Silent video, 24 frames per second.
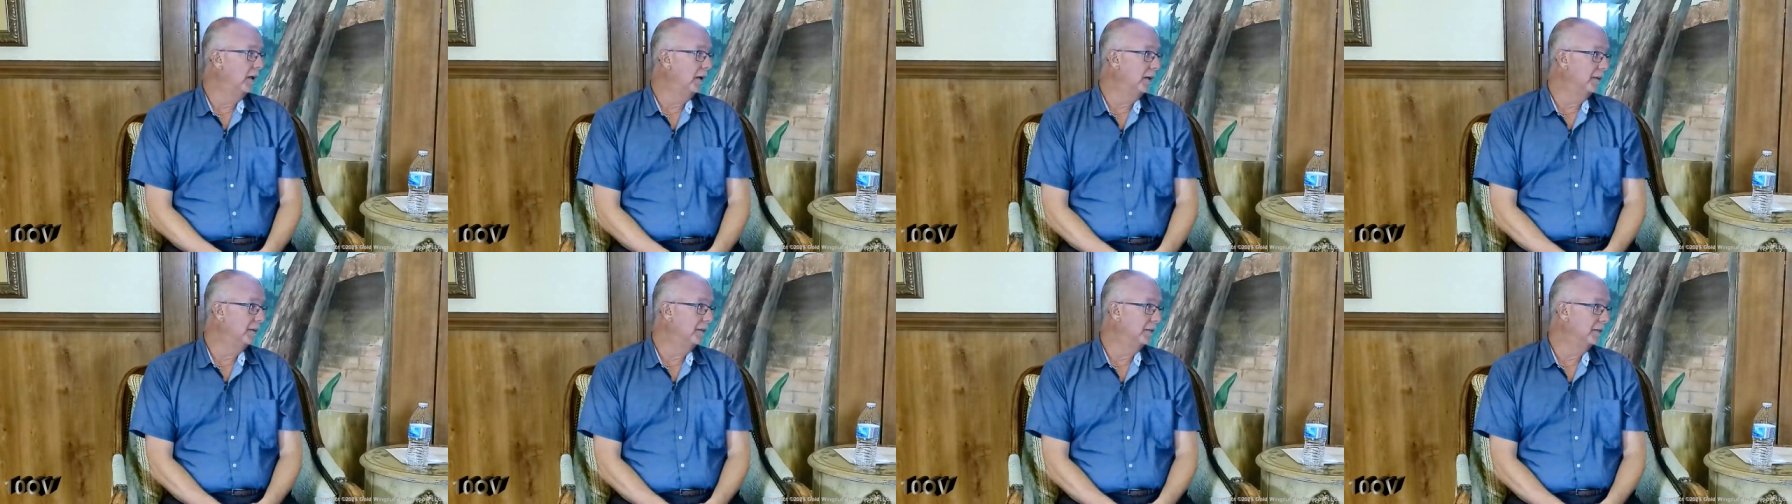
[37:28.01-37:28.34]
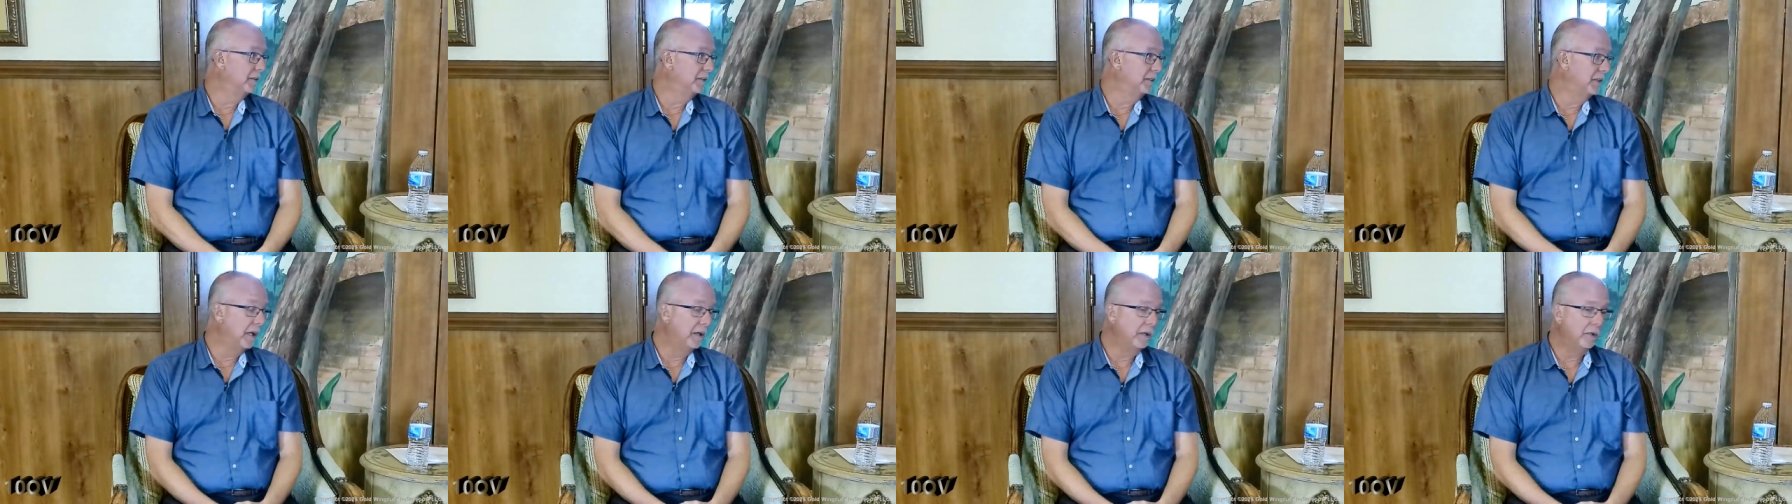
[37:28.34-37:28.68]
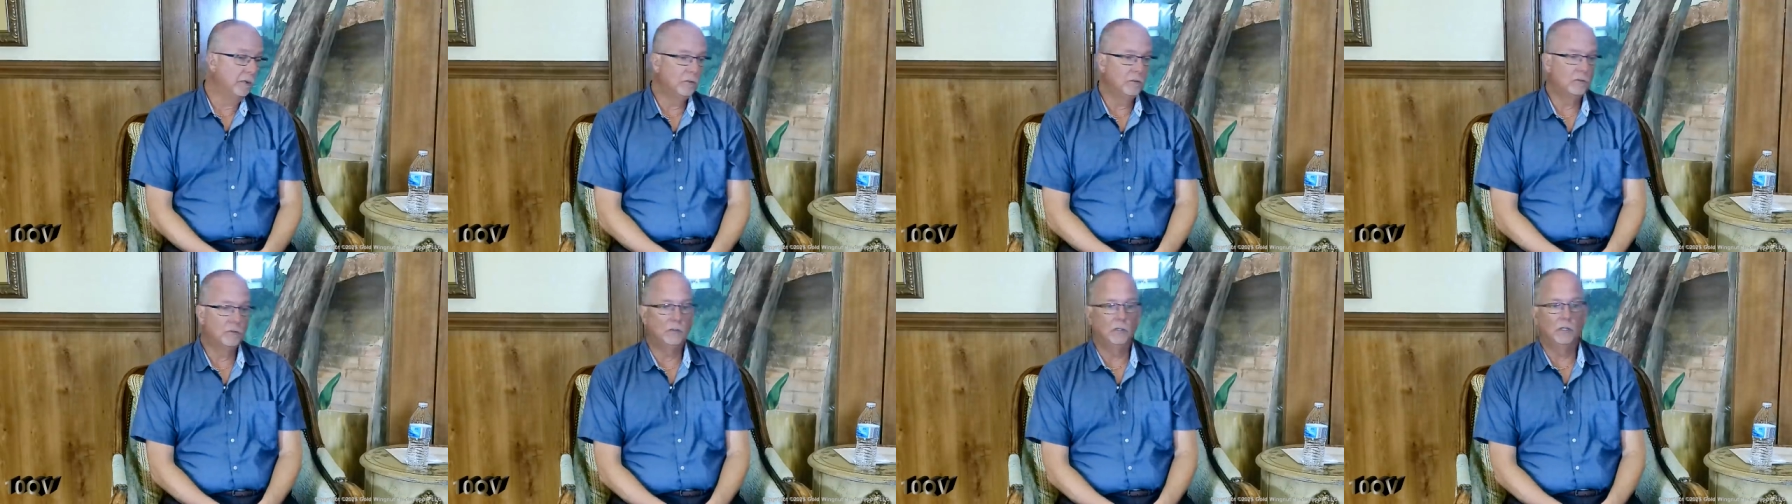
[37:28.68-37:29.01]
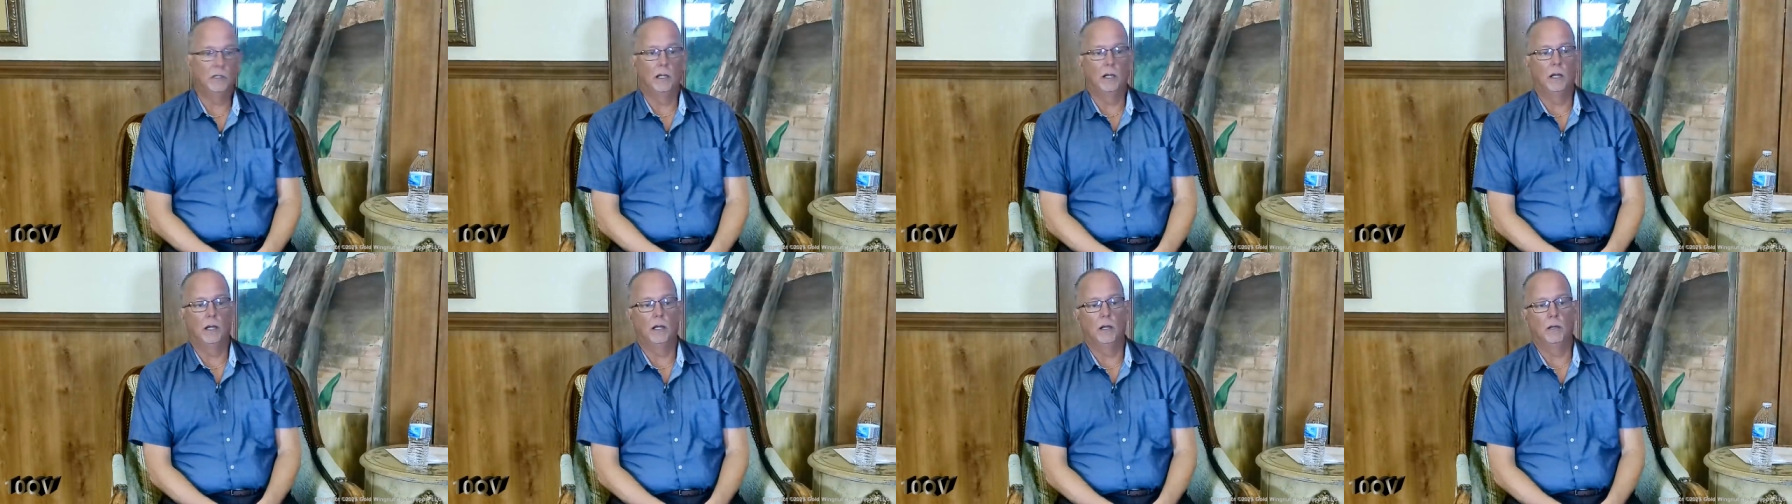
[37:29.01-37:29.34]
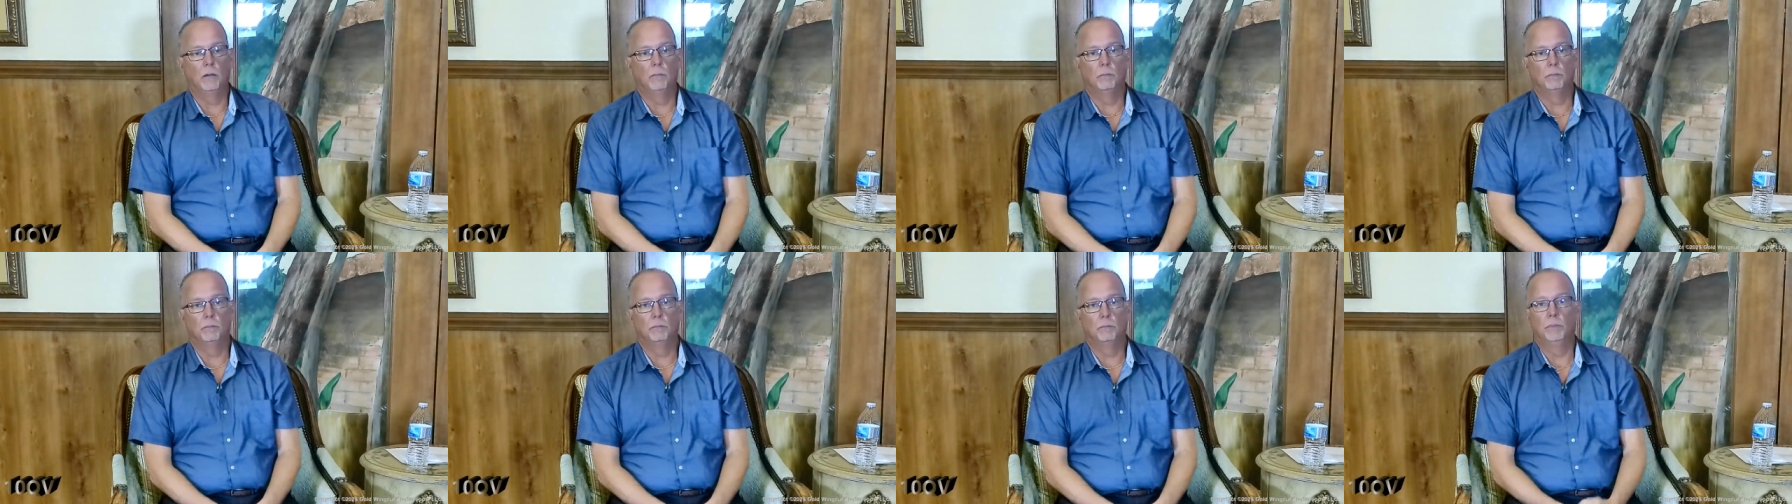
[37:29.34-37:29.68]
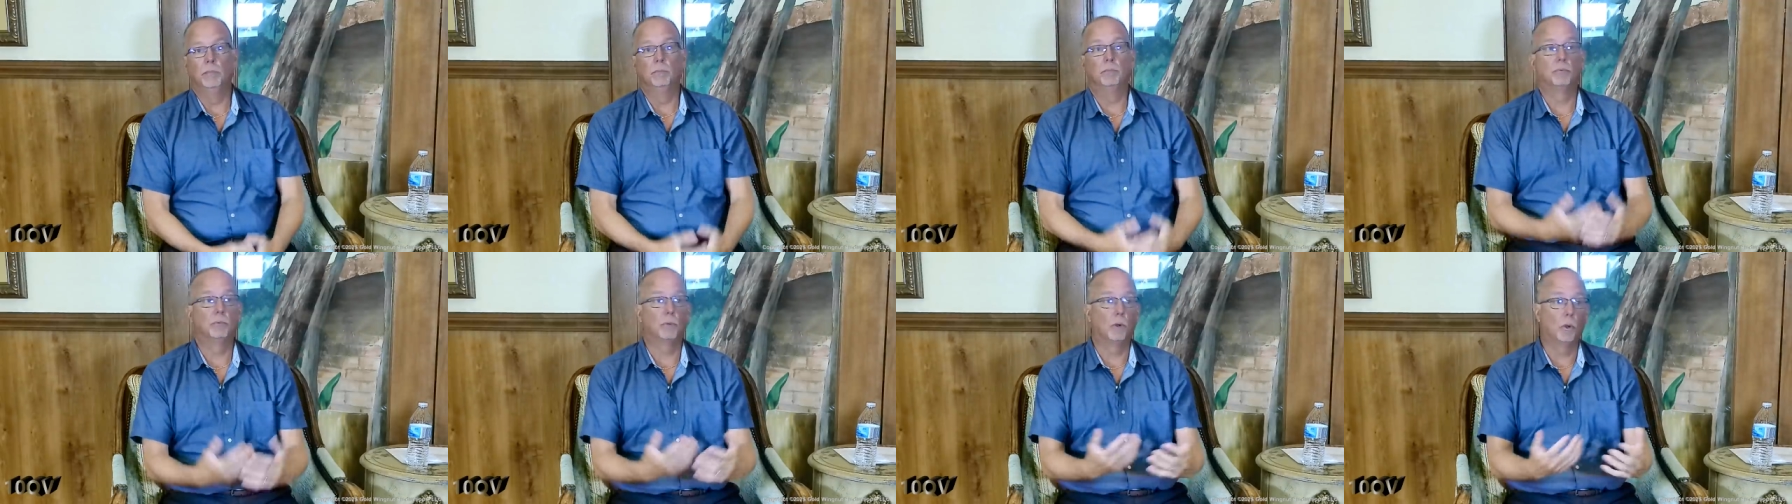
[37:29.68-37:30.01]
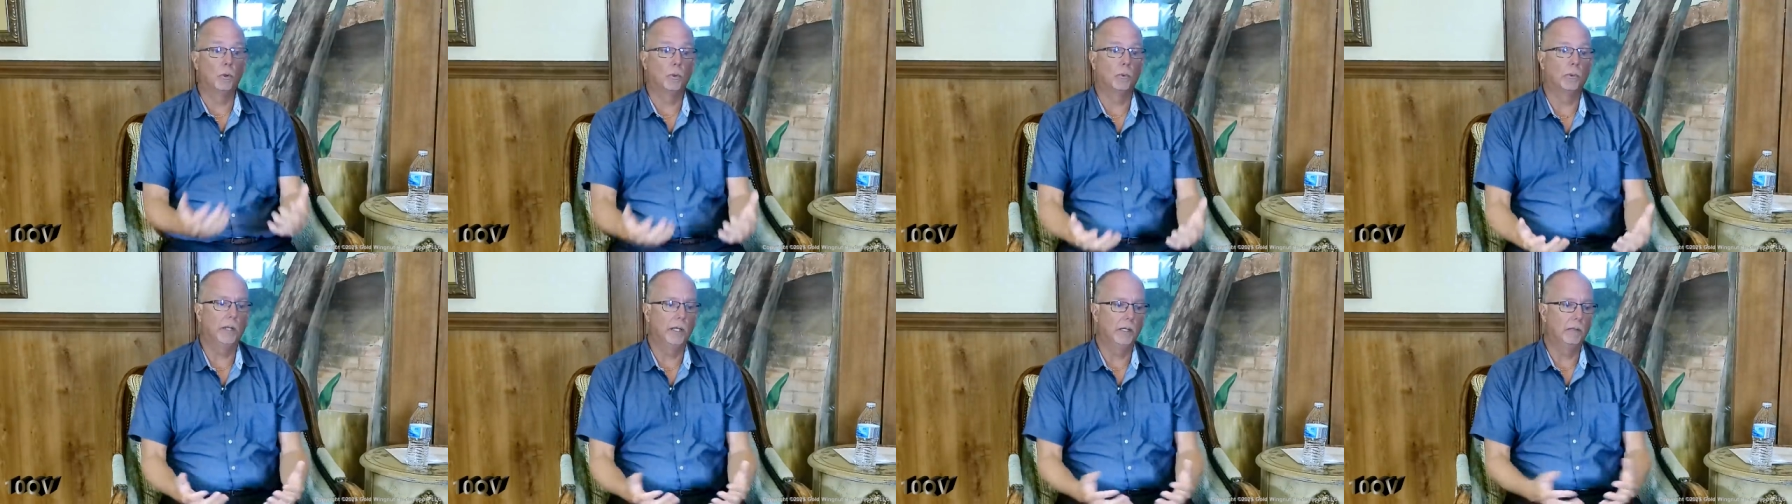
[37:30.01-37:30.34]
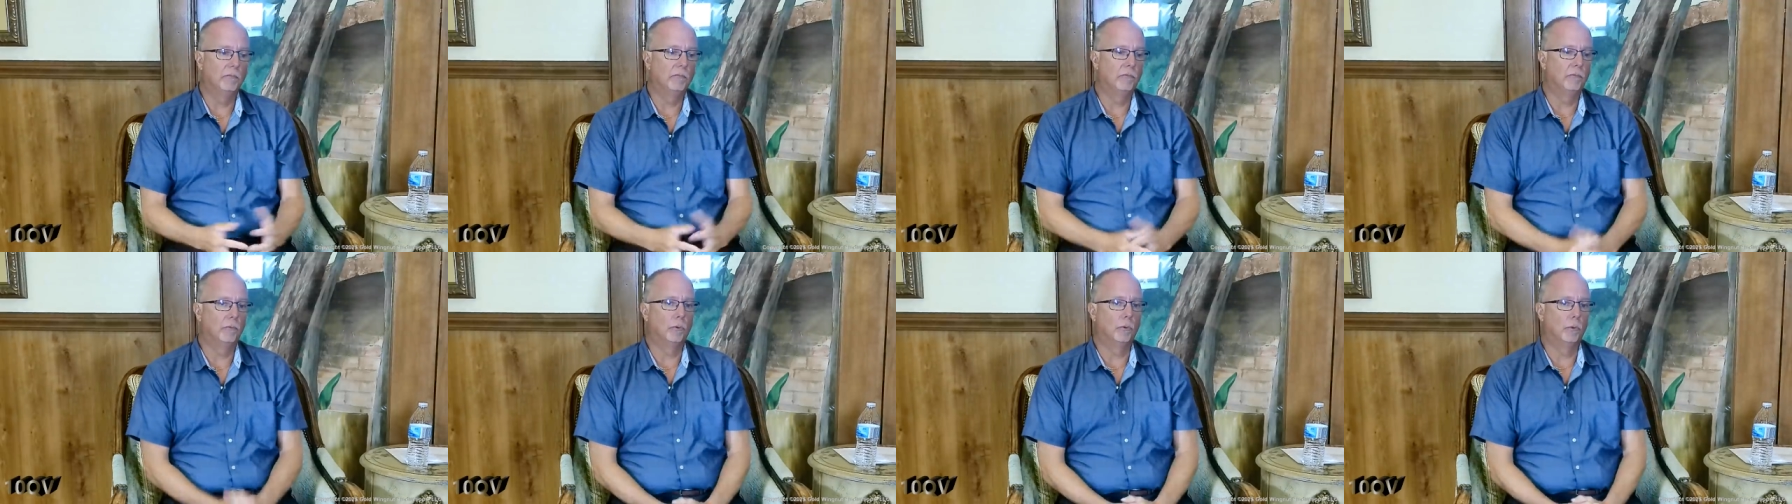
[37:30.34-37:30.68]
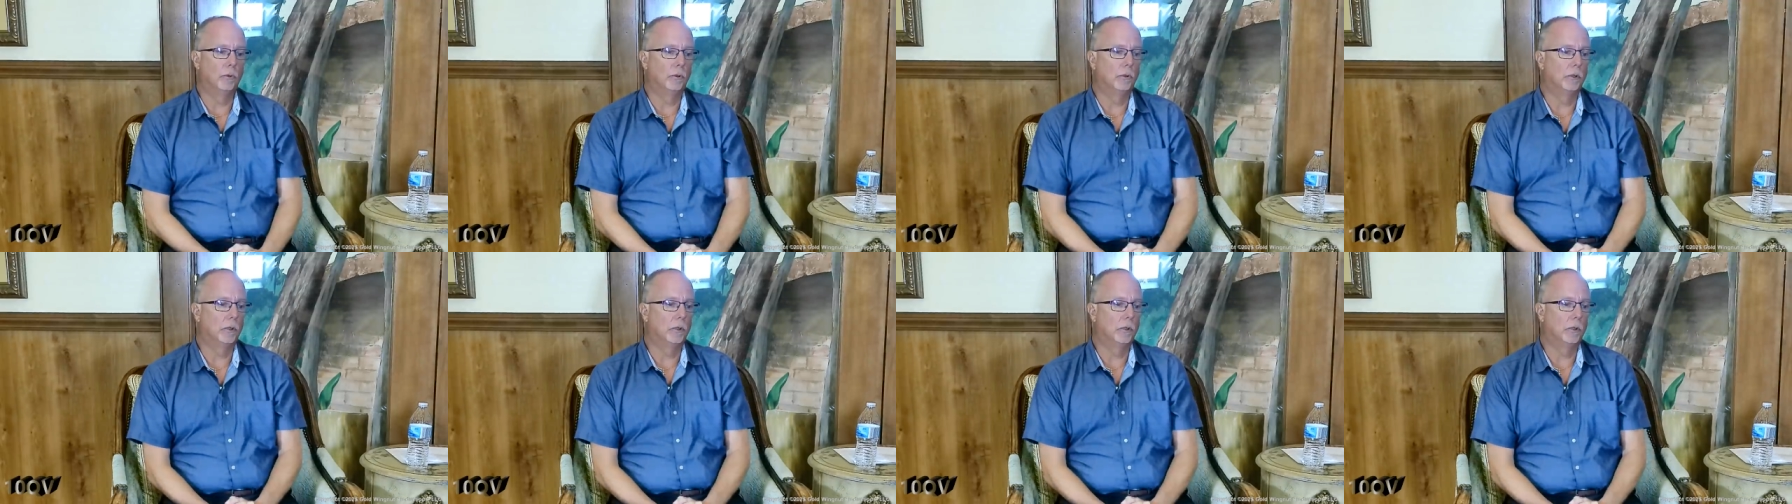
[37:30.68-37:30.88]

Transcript: centers be programmed for